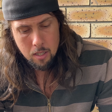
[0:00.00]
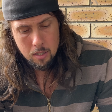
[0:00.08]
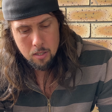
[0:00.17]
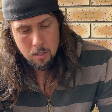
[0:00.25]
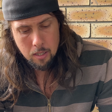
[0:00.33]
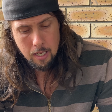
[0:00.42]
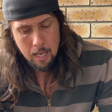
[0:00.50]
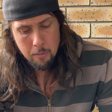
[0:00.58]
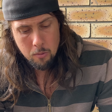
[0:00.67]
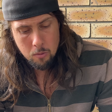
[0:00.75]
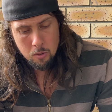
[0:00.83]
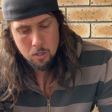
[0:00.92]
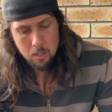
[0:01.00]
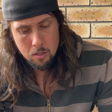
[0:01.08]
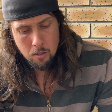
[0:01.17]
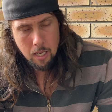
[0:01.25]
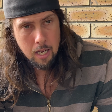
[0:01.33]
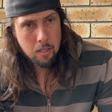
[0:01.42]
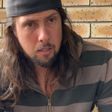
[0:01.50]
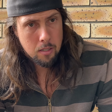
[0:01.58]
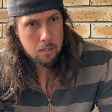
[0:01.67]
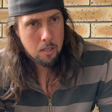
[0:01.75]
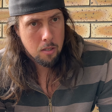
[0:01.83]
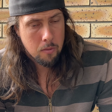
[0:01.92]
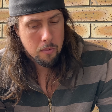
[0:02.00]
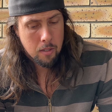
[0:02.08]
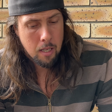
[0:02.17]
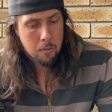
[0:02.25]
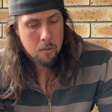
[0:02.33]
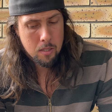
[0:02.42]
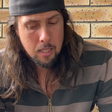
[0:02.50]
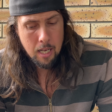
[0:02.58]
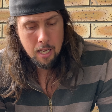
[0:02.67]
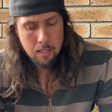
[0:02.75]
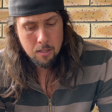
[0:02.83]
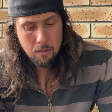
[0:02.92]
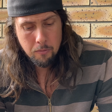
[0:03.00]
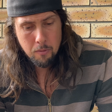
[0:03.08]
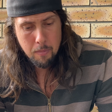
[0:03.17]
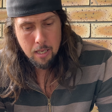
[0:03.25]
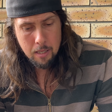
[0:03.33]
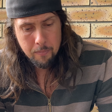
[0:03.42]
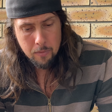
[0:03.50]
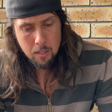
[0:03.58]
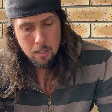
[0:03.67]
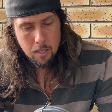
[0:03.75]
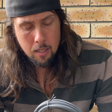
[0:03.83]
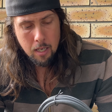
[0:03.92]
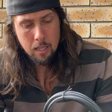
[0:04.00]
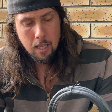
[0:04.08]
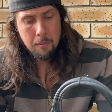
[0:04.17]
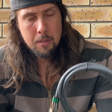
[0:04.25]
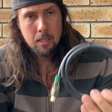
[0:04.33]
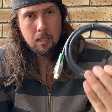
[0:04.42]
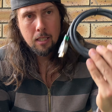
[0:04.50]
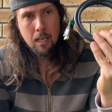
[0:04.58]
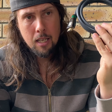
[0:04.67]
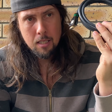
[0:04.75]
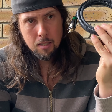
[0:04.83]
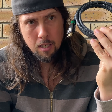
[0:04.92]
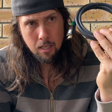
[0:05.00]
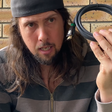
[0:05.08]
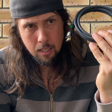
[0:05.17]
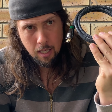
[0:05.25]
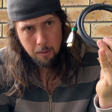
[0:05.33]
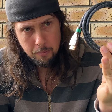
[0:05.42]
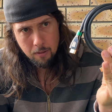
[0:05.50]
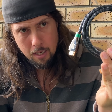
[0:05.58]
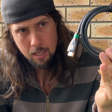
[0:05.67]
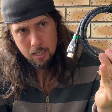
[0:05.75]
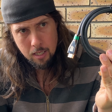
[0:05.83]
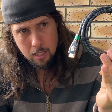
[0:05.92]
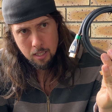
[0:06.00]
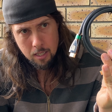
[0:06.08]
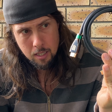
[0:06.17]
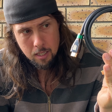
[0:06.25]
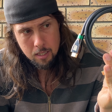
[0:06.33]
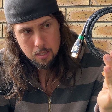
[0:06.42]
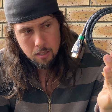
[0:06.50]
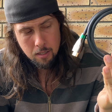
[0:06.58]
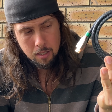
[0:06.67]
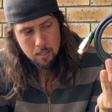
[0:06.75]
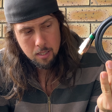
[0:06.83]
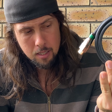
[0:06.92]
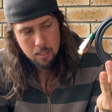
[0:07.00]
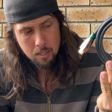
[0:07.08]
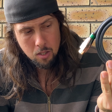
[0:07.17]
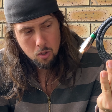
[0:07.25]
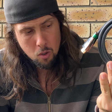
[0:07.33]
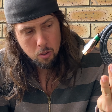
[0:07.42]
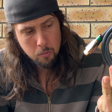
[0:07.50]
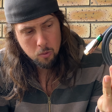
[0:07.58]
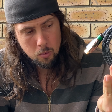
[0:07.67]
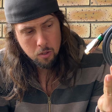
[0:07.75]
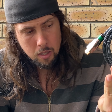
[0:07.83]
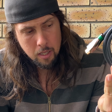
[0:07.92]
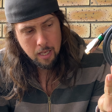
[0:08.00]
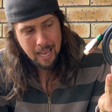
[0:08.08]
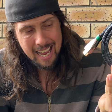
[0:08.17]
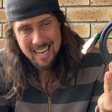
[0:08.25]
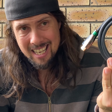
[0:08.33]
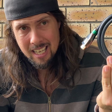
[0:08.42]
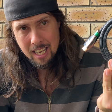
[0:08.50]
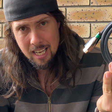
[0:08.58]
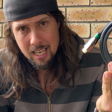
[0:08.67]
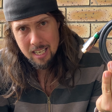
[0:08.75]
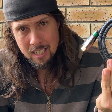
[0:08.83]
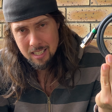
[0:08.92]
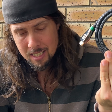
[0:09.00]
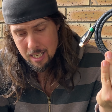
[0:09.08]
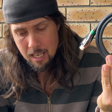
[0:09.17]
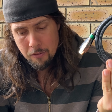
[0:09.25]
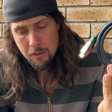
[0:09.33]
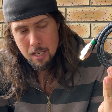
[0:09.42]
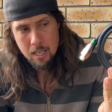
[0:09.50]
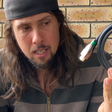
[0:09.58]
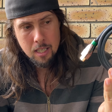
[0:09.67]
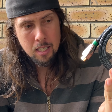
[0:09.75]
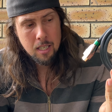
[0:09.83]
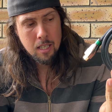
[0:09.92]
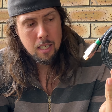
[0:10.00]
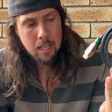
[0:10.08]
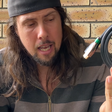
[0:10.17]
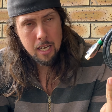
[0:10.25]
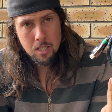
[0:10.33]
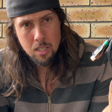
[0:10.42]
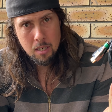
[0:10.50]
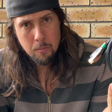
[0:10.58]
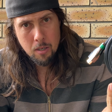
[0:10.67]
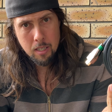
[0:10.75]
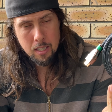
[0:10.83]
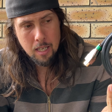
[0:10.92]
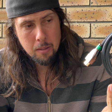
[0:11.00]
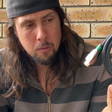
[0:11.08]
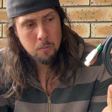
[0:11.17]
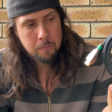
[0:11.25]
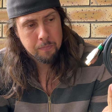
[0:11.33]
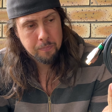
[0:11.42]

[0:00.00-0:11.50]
So the cable could just not handle it. So that was the answer for me in that particular case. I had to upgrade. So this is just a normal 8K TV HDMI cable,